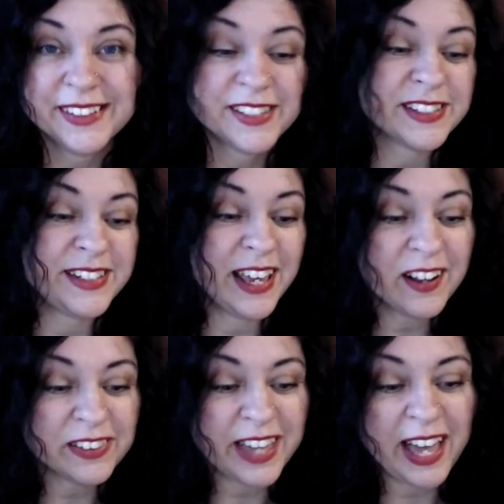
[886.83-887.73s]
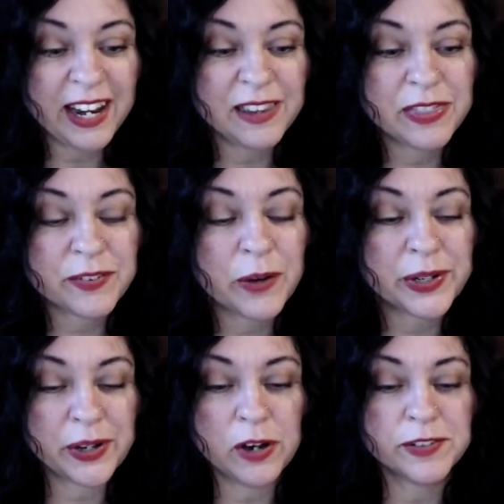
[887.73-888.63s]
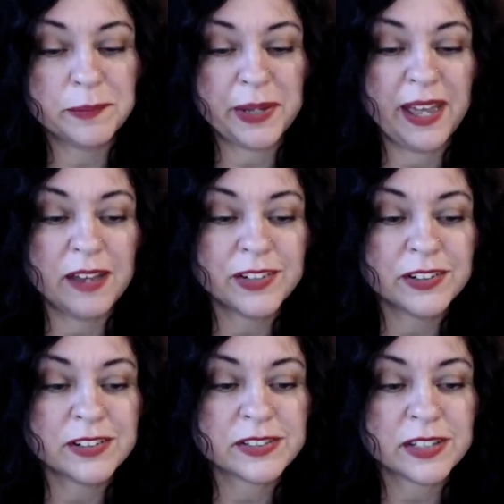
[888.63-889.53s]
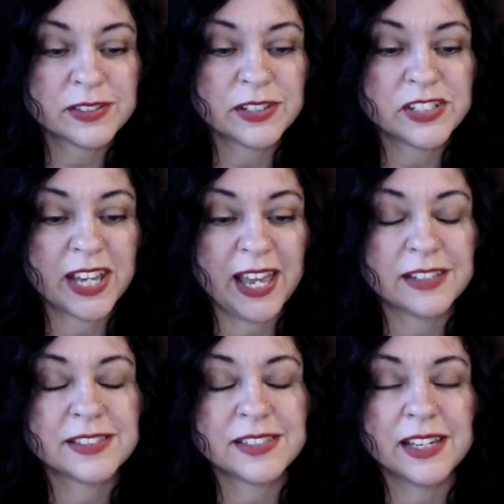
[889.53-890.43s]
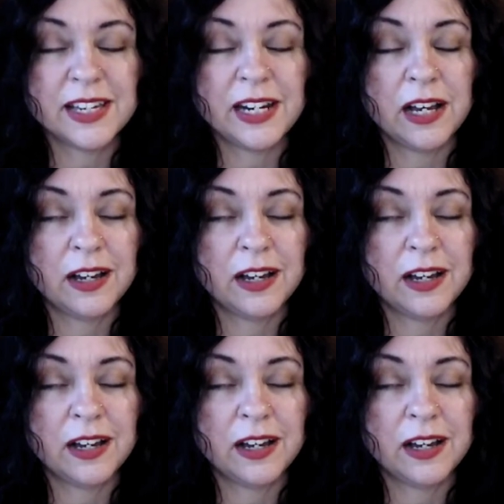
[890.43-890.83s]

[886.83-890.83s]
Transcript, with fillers: So take all that and throw in covert behaviors so that you can't see it.